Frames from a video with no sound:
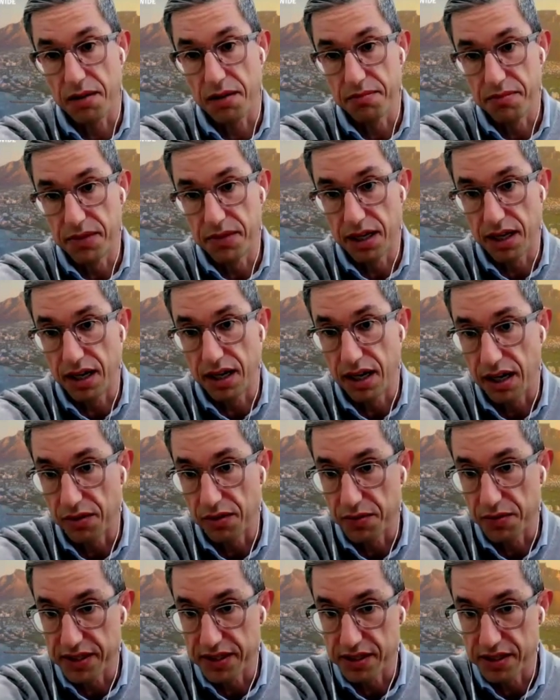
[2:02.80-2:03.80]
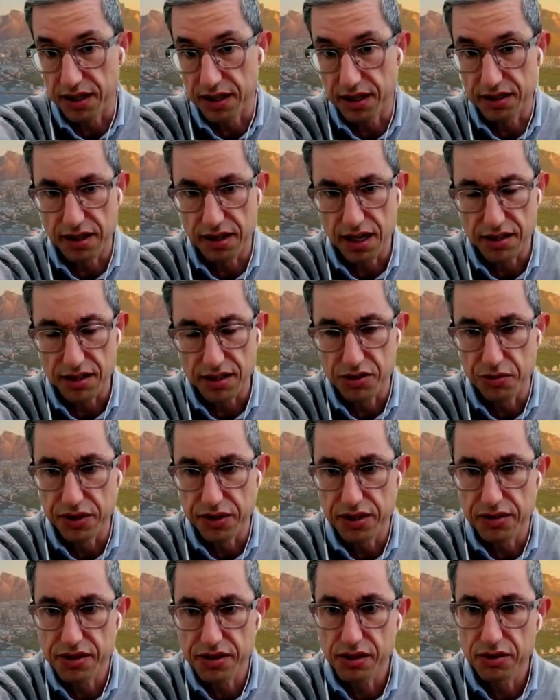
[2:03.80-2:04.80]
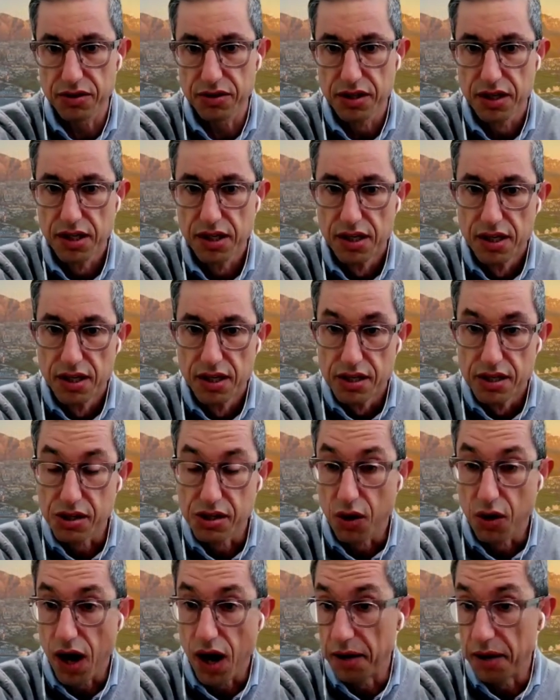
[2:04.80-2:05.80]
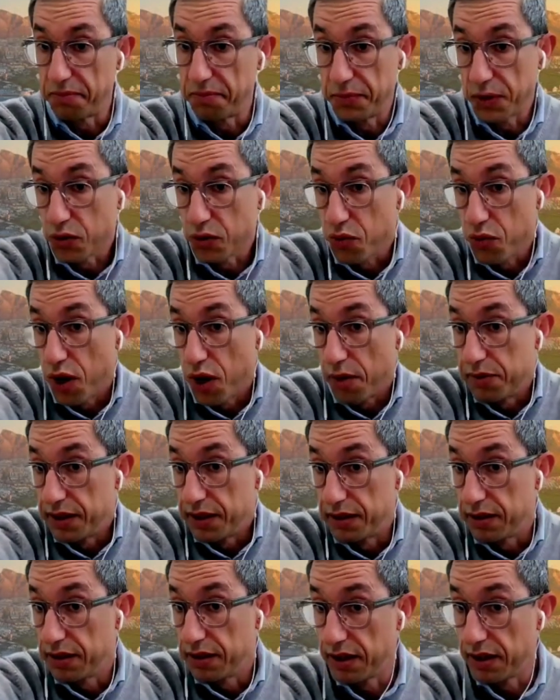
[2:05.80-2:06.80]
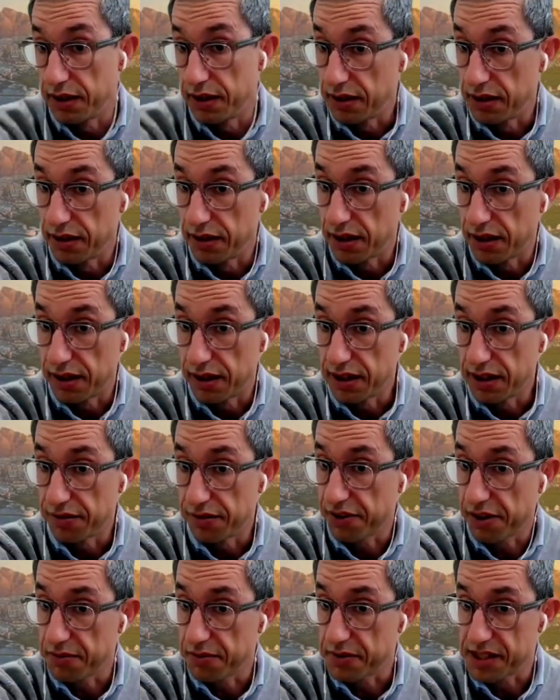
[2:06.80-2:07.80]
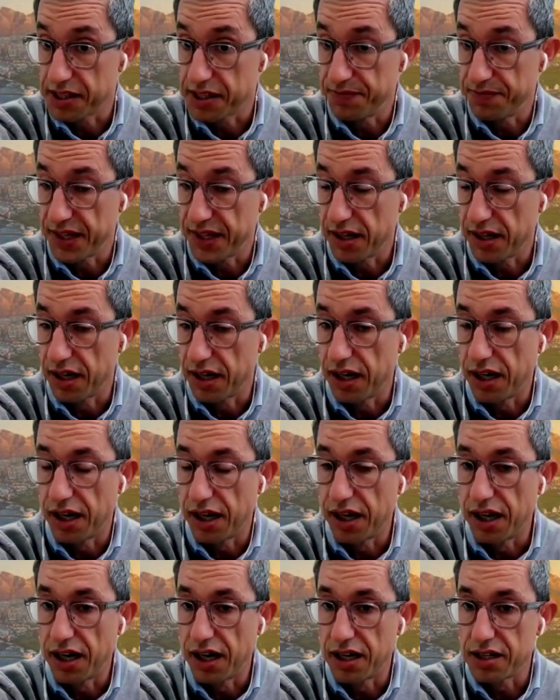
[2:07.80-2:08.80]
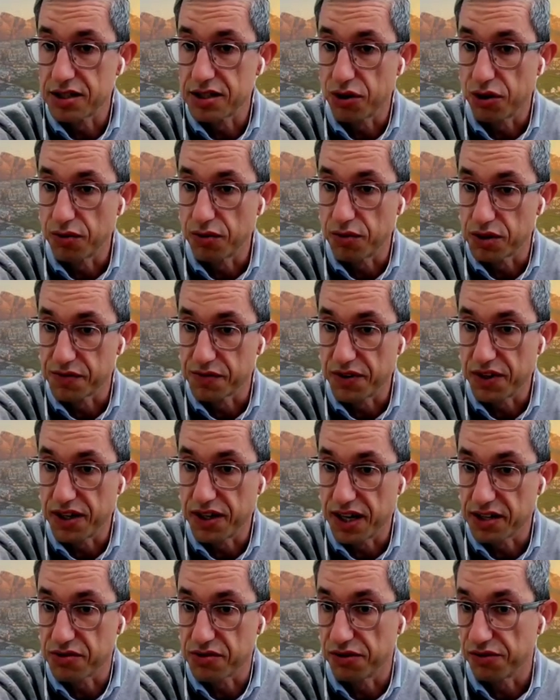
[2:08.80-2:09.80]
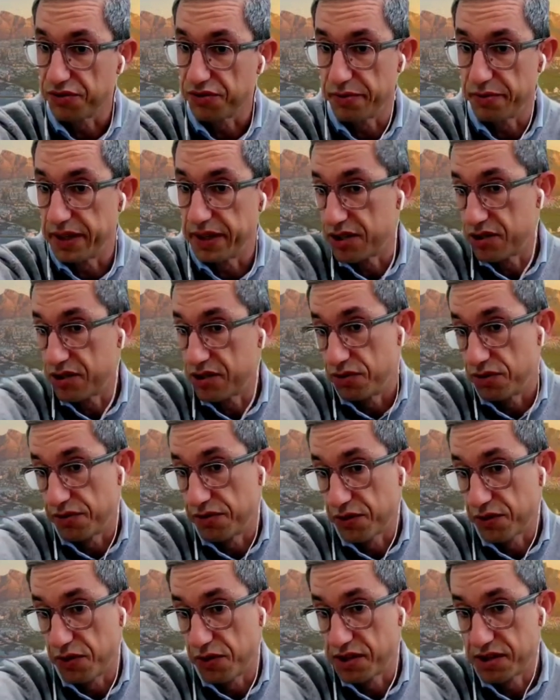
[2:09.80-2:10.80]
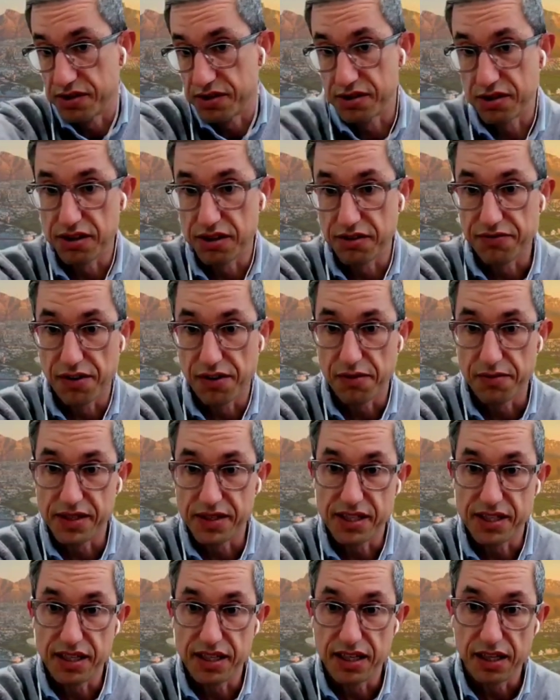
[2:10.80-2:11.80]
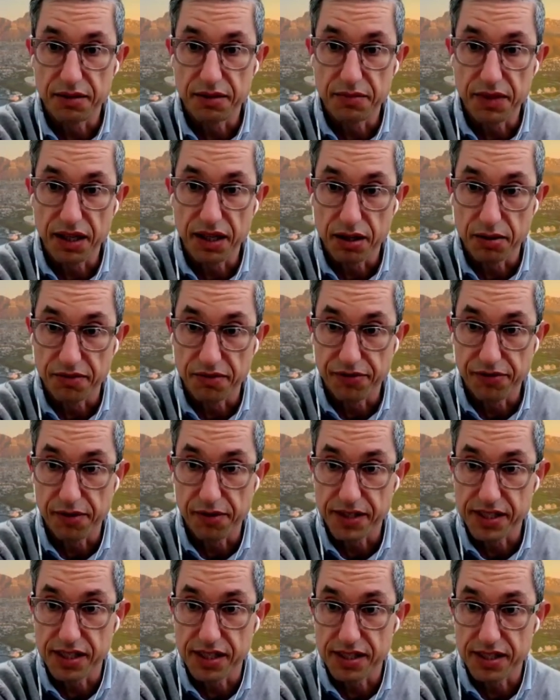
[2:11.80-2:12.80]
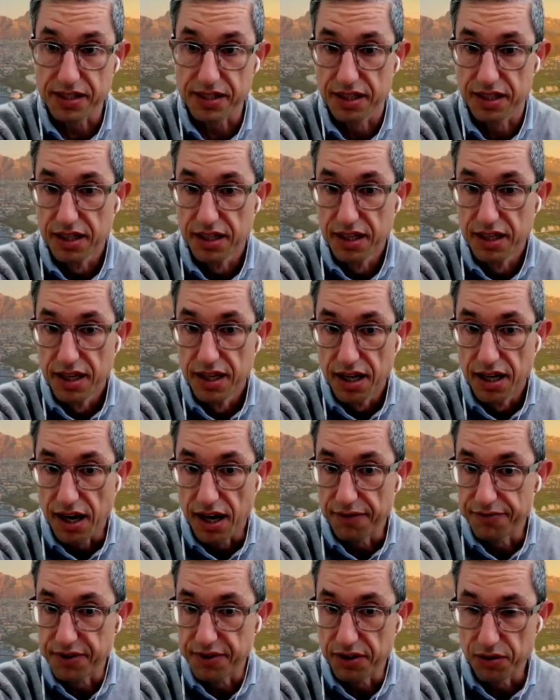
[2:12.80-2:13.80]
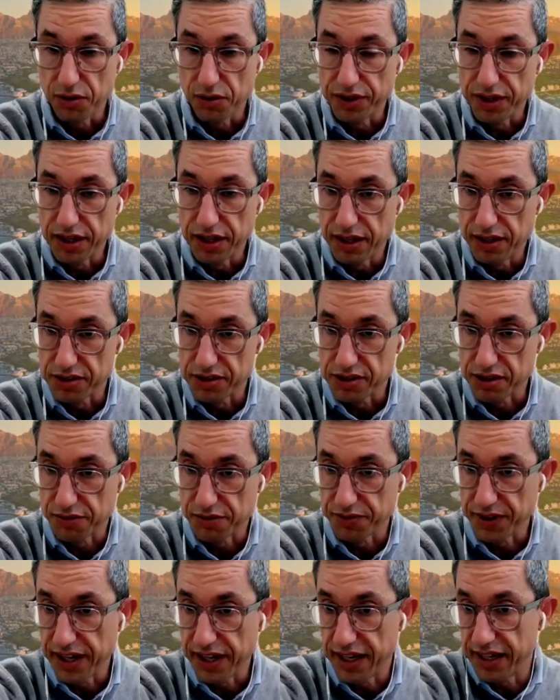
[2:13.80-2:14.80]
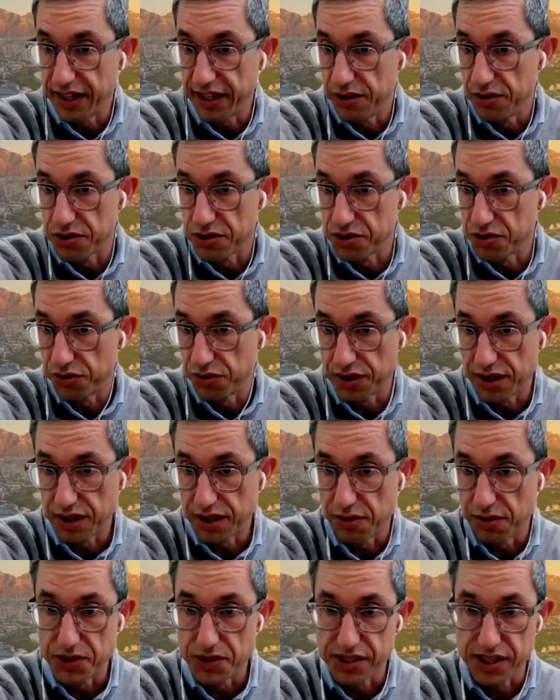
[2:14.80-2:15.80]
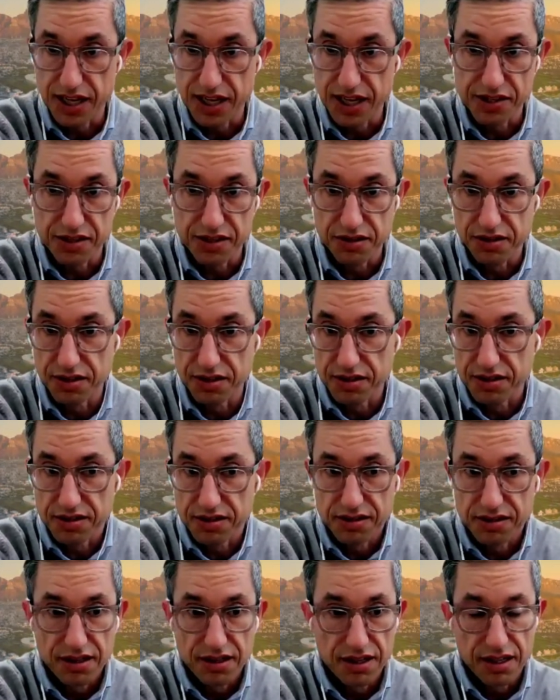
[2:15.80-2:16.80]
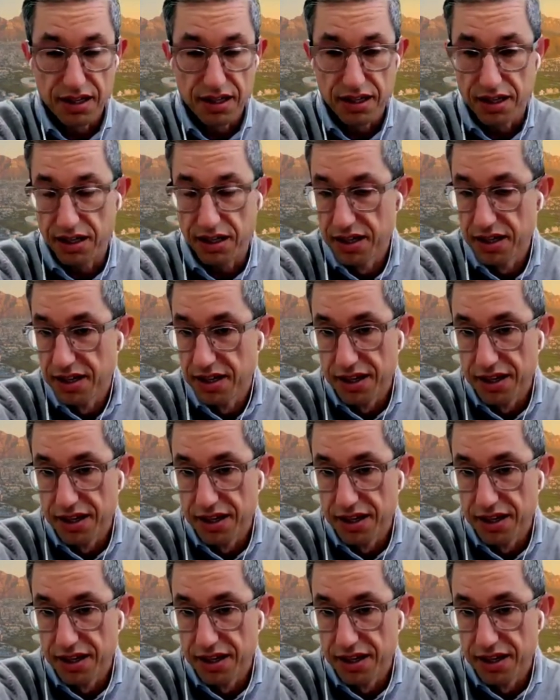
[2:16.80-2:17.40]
mom retired like 2 years ago. So I grew up in a pharmacy. So it was very natural for me to, of course, study pharmacy and become a pharmacist. After all the years of getting used to the conversations, the